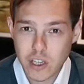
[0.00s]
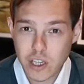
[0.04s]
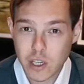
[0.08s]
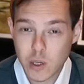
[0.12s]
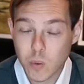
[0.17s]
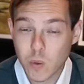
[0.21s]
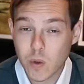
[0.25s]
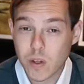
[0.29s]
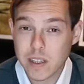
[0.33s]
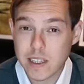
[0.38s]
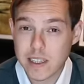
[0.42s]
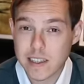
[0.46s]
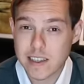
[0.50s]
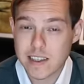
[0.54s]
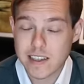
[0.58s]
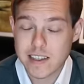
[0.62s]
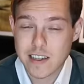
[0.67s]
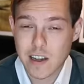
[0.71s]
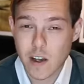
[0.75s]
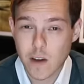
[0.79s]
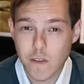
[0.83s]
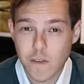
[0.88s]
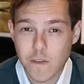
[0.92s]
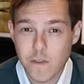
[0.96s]
you will need to
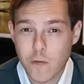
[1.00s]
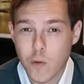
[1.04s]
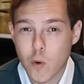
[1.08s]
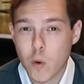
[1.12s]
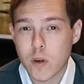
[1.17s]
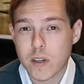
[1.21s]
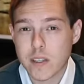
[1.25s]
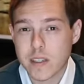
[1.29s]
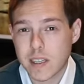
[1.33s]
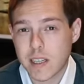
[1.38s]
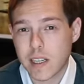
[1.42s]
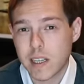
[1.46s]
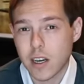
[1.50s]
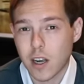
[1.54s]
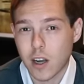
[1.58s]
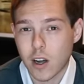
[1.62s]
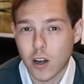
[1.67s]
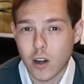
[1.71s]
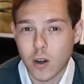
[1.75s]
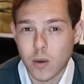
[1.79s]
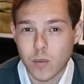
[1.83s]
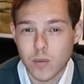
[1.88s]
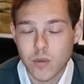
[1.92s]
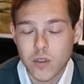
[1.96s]
sell fourteen
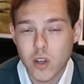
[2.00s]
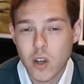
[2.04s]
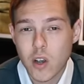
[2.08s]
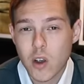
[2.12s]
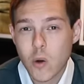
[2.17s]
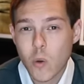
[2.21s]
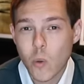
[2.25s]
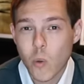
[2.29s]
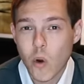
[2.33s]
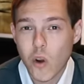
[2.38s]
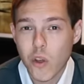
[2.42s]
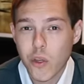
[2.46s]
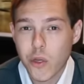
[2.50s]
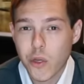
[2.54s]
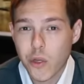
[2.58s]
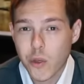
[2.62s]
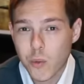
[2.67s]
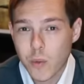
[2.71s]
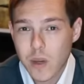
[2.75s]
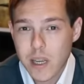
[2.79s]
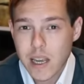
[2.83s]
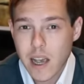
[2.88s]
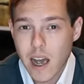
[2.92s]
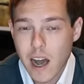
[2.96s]
homes worth
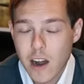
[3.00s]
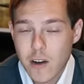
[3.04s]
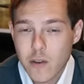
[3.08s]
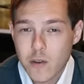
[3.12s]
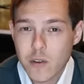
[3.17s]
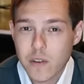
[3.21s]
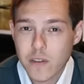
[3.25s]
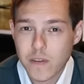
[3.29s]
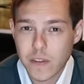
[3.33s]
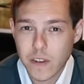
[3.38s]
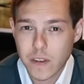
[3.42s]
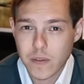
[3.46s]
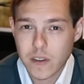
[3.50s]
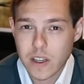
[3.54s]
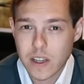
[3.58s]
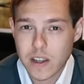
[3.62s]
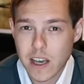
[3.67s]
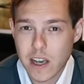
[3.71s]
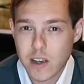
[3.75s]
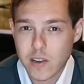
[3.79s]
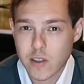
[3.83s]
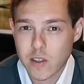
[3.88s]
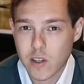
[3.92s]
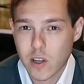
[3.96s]
three hundred fifty
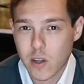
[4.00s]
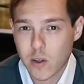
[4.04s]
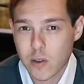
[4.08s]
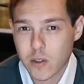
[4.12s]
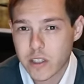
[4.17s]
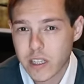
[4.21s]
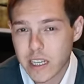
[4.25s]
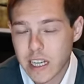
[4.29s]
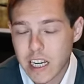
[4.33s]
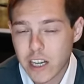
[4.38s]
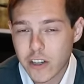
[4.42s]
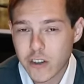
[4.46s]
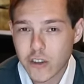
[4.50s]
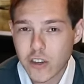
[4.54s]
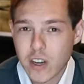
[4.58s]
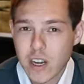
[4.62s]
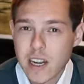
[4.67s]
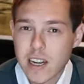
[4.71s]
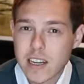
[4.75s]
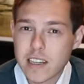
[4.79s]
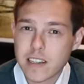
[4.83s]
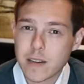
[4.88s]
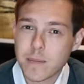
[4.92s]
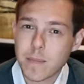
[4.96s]
thousand dollars each
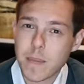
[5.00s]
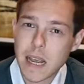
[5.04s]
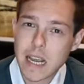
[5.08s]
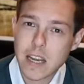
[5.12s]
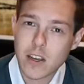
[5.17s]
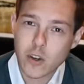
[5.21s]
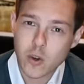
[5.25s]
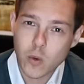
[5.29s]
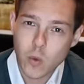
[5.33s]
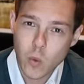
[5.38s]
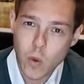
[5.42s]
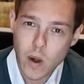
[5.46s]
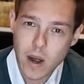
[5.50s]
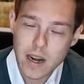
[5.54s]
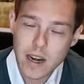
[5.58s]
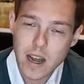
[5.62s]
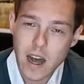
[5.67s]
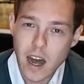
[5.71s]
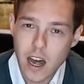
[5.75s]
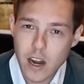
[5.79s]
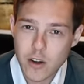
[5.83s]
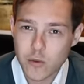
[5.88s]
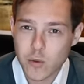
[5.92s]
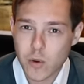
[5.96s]
to make your one
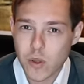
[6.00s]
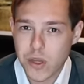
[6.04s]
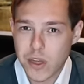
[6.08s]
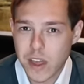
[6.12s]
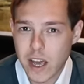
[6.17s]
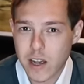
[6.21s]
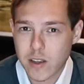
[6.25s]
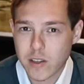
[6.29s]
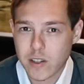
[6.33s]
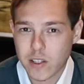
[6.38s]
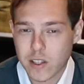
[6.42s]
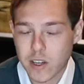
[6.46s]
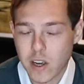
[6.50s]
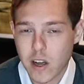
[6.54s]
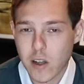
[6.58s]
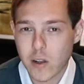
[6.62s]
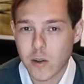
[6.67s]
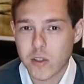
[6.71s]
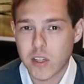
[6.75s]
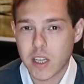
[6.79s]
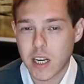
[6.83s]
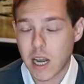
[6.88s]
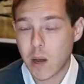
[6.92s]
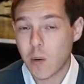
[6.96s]
hundred thousand
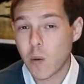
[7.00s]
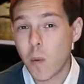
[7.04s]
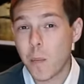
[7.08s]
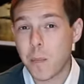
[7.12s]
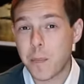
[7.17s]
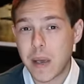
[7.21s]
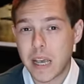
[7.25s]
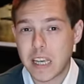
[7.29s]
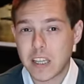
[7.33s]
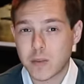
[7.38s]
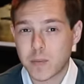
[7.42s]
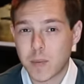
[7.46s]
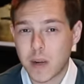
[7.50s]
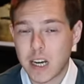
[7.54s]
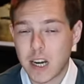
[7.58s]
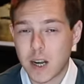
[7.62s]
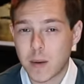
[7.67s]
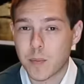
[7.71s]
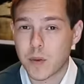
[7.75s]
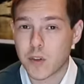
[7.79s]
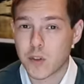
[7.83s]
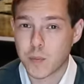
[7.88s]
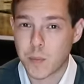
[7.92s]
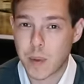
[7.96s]
dollars, and I will base my
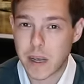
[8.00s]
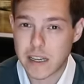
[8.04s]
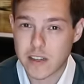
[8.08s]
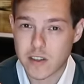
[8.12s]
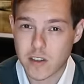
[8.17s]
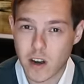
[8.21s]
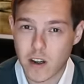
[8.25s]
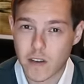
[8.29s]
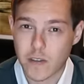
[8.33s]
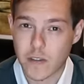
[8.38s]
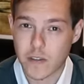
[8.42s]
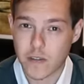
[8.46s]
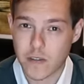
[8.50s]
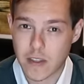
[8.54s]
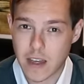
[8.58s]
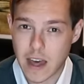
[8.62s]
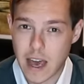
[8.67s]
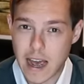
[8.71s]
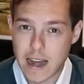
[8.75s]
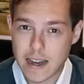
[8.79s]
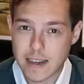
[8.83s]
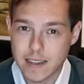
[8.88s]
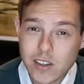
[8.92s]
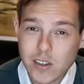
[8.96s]
numbers based off of
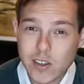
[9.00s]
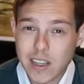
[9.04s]
that.